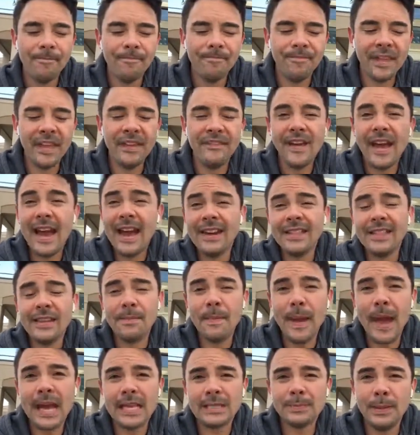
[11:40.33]
They've had in the
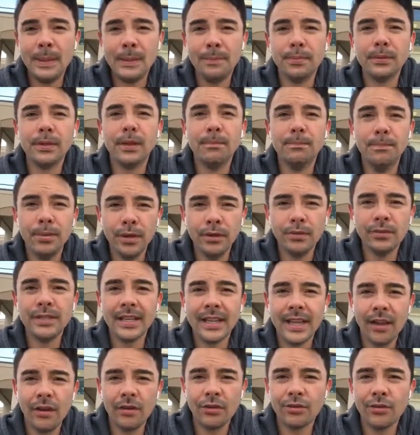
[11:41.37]
past people abuse
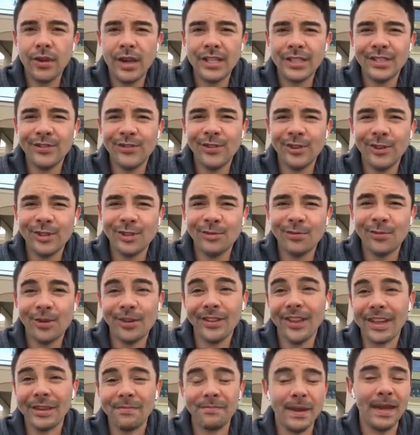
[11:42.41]
account transfers where
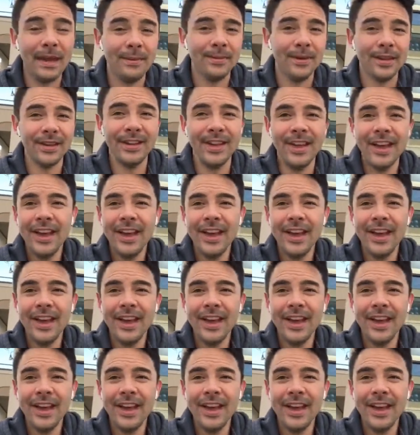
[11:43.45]
like maybe